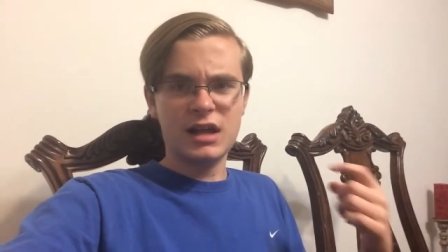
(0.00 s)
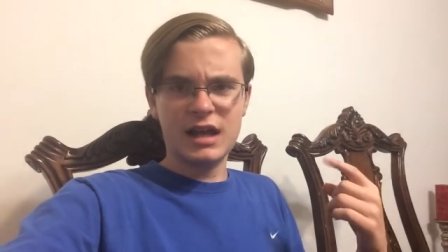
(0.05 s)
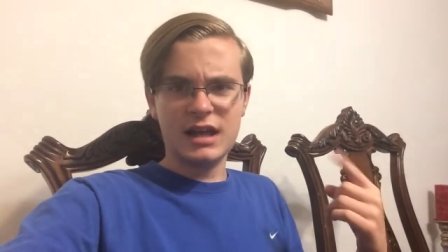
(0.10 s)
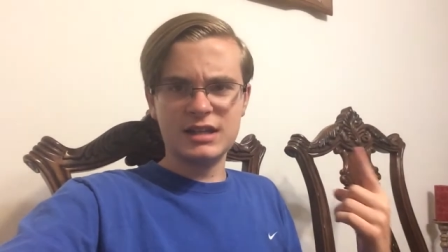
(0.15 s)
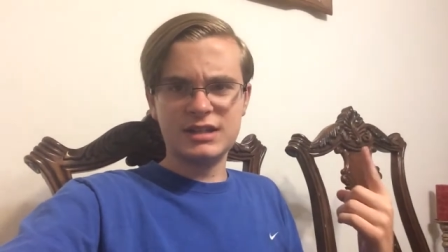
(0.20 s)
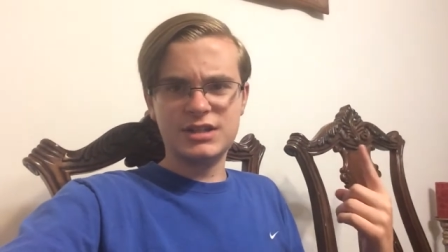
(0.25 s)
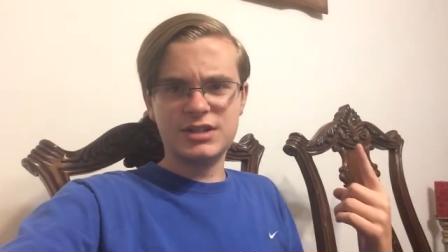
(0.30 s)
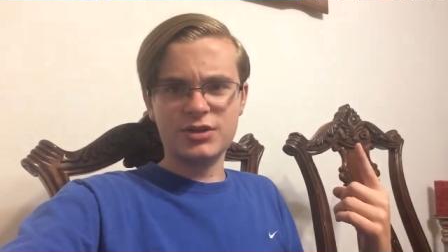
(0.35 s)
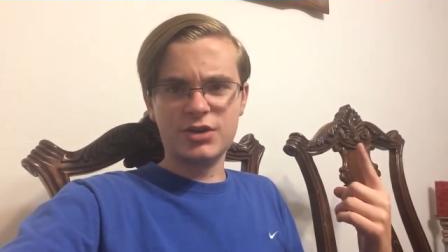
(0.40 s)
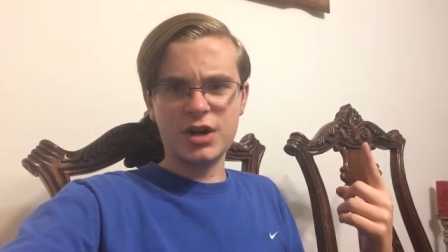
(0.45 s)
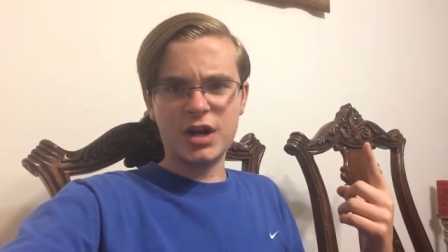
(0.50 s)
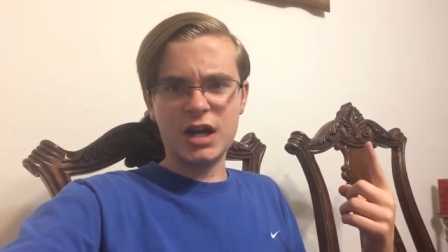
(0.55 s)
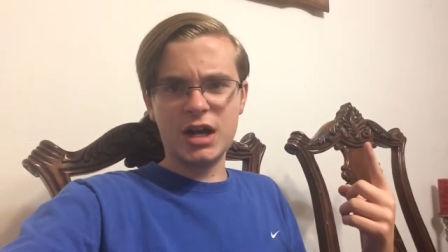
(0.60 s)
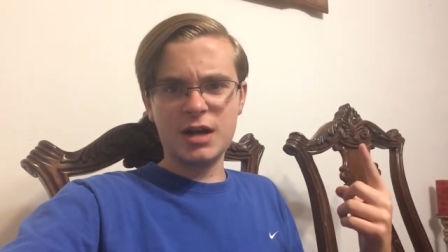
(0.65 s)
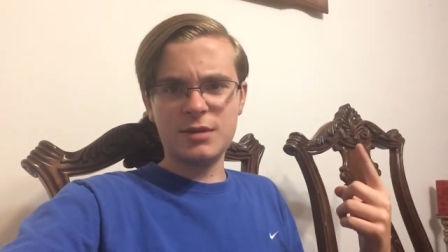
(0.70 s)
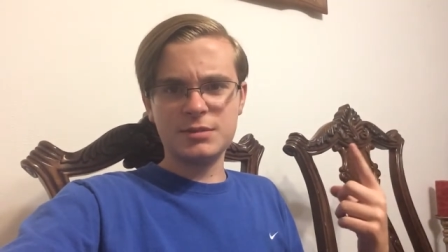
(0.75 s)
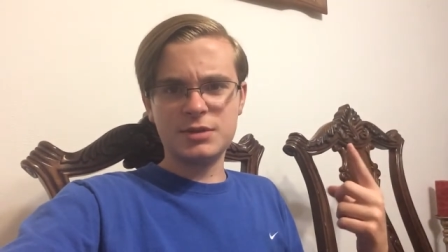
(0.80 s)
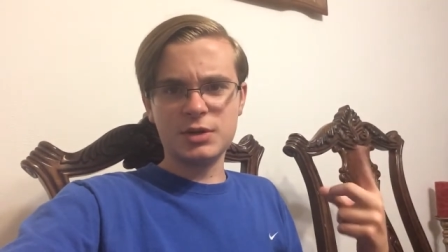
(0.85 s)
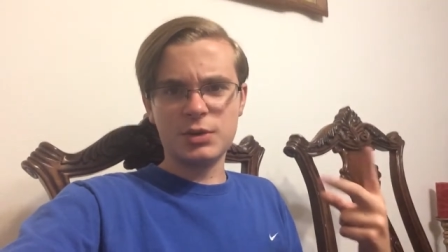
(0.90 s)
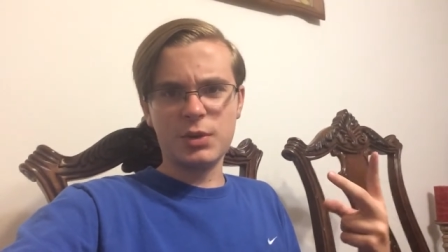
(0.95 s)

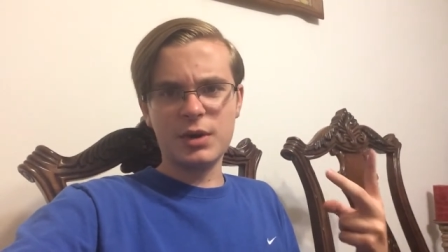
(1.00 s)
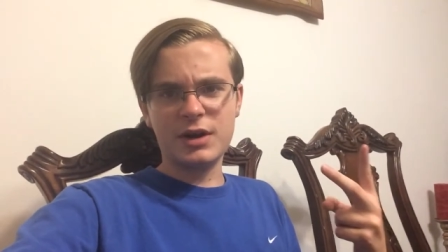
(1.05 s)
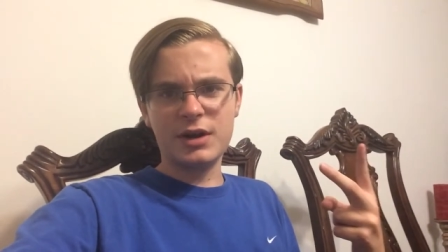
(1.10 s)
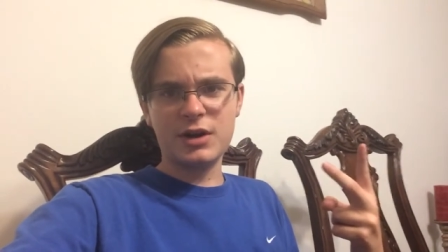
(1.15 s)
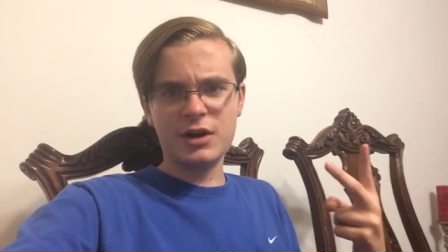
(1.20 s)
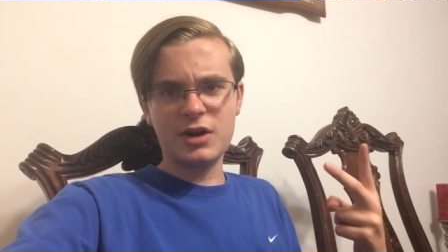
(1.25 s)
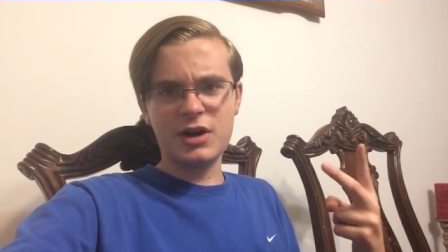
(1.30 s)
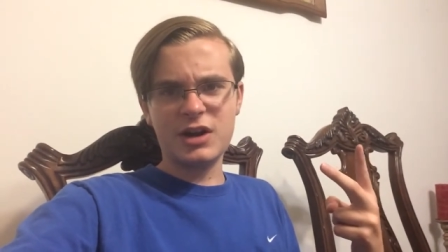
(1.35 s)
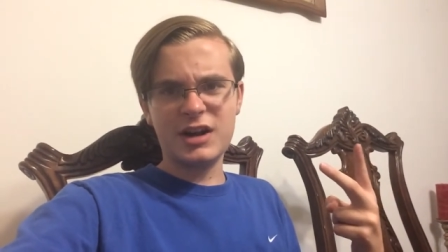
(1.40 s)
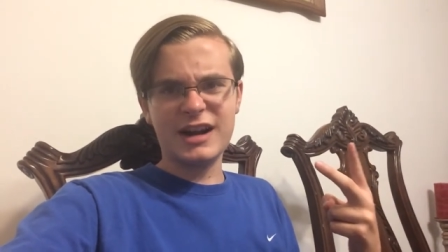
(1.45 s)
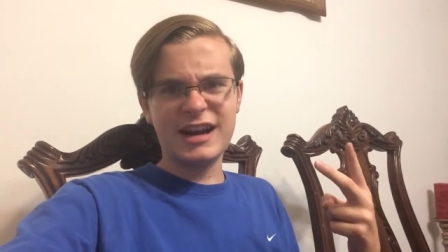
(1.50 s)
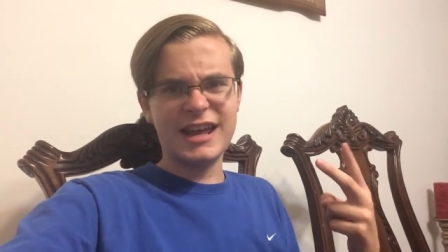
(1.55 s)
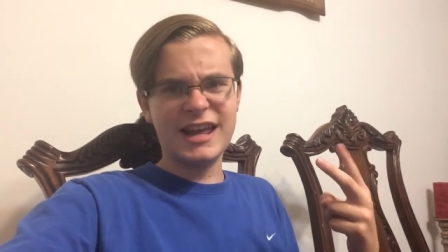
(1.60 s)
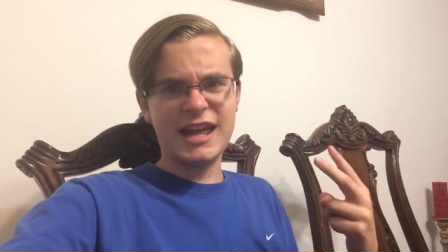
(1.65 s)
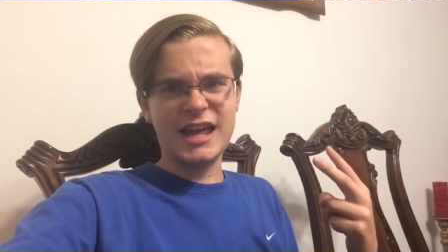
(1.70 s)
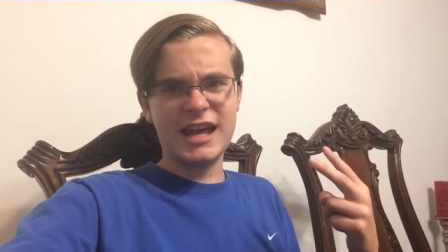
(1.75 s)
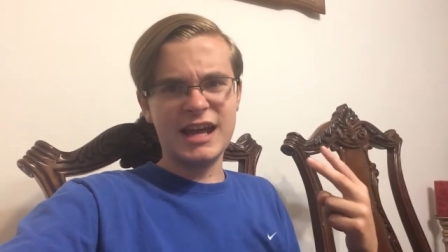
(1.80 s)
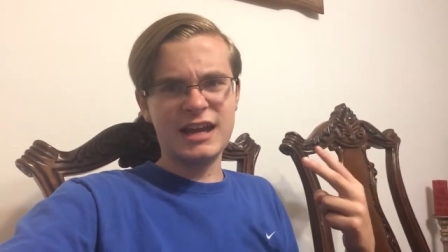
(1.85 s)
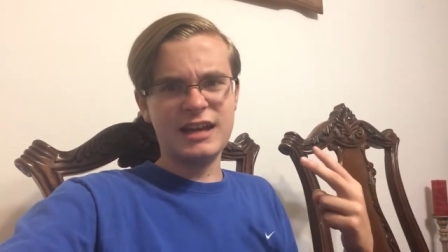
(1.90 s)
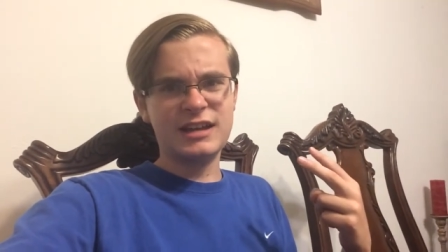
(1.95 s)
Instagram, Twitter,
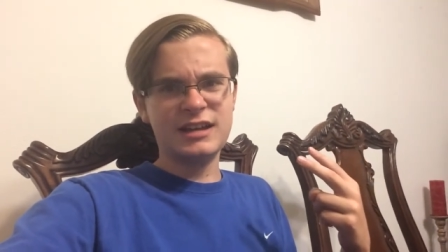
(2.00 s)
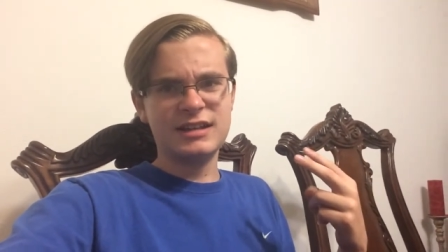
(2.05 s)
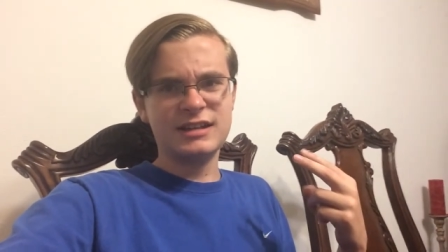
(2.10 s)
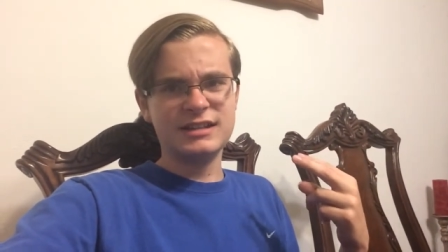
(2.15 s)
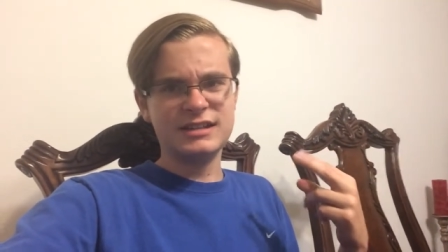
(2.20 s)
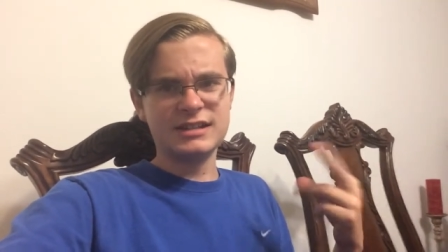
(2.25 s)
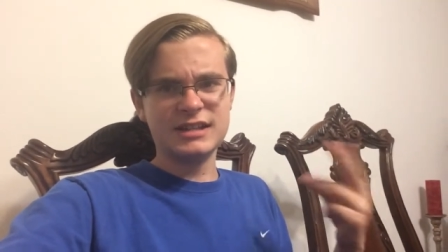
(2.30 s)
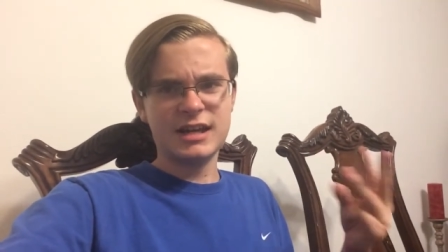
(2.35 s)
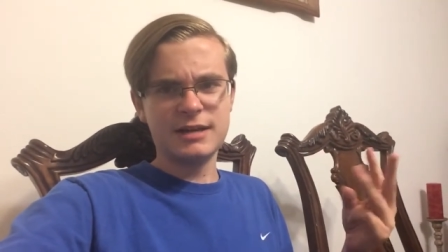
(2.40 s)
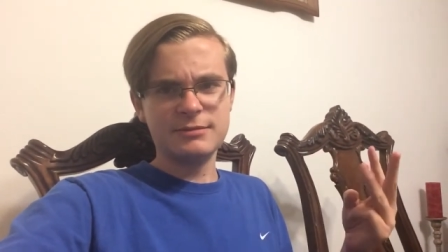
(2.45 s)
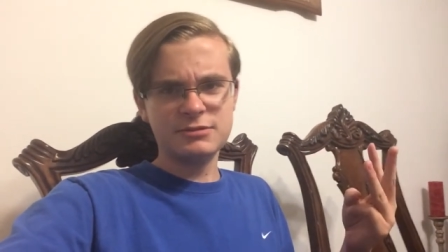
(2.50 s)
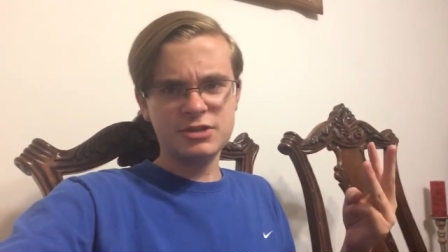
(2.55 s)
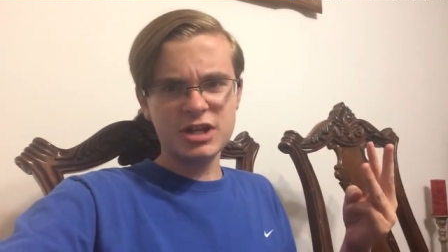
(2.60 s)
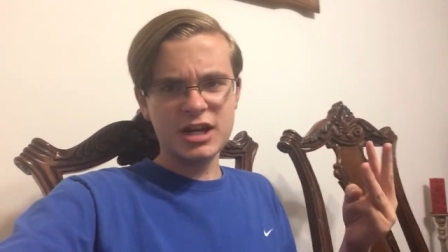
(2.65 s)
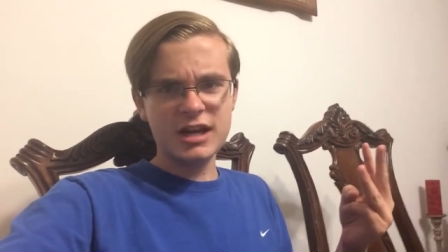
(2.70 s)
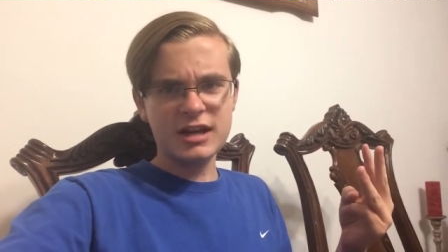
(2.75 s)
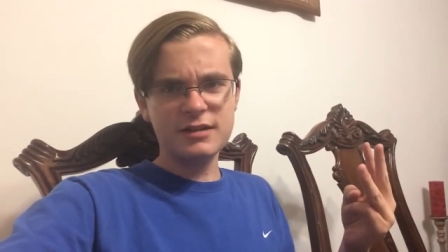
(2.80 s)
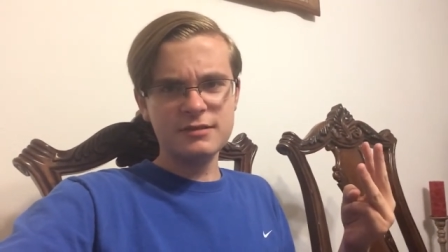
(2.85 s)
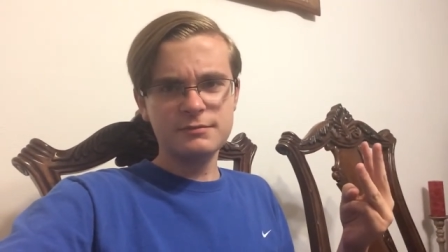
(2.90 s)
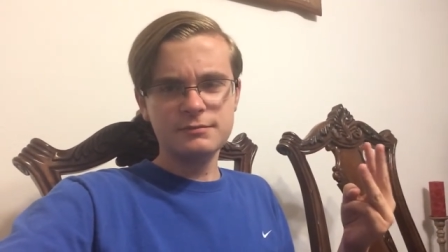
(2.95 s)
and
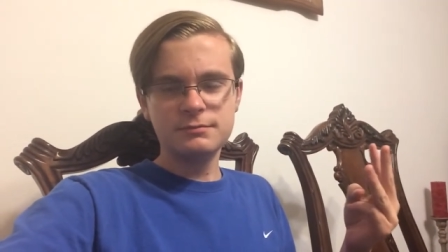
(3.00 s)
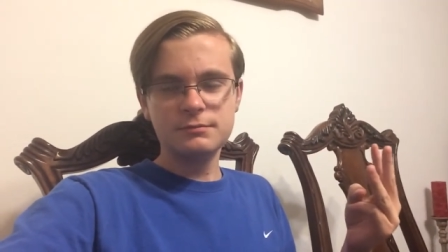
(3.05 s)
Snapchat.